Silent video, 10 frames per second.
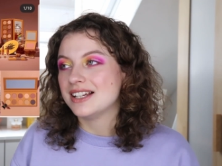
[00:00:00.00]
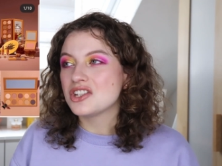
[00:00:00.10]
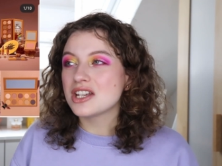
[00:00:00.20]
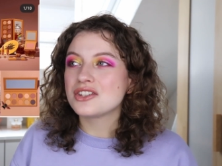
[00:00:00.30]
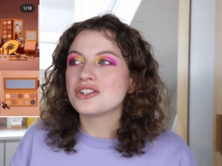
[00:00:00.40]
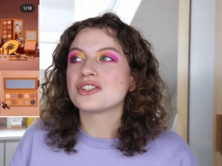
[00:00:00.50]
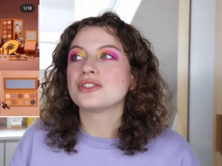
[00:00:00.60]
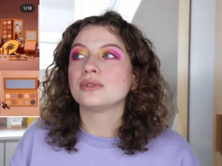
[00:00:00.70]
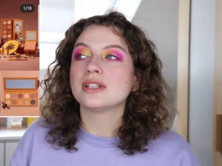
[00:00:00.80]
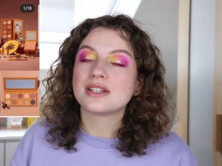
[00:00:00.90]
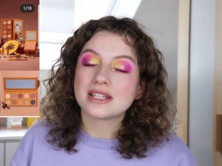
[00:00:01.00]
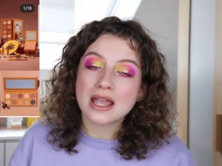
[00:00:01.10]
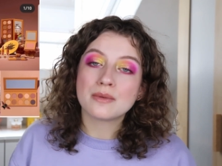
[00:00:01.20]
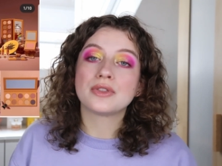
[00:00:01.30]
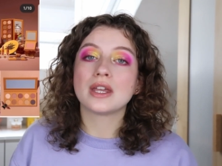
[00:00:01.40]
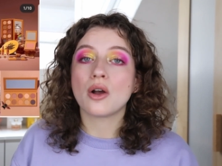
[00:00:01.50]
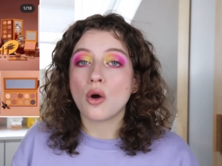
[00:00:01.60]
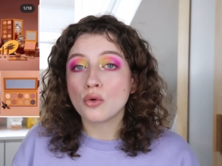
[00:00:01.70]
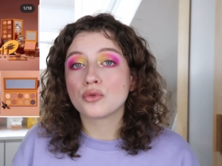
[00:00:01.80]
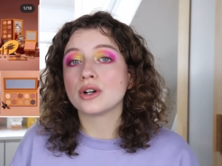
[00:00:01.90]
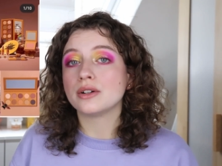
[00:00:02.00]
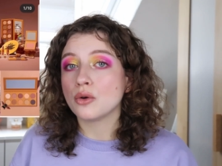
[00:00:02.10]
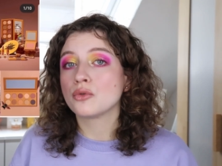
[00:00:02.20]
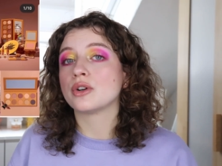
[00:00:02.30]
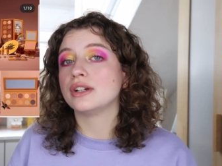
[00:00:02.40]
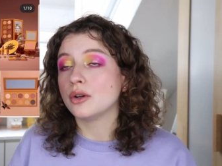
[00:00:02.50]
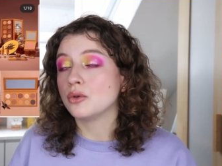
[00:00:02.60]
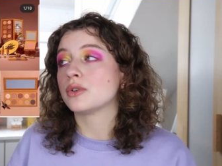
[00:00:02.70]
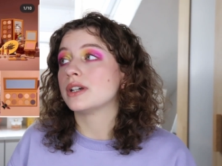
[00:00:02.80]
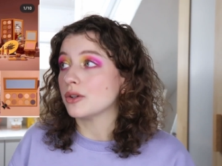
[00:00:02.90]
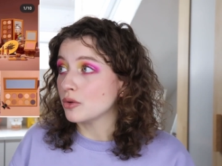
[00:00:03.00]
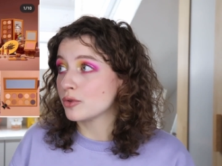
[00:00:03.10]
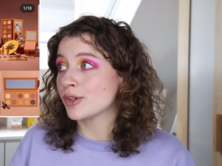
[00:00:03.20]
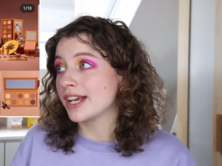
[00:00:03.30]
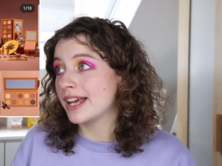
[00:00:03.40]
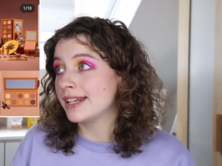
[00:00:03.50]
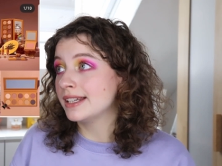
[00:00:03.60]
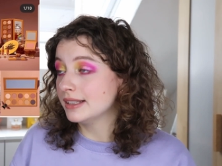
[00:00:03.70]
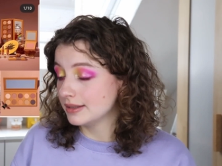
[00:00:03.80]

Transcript: she's just doing the same thing over and over and over and over again.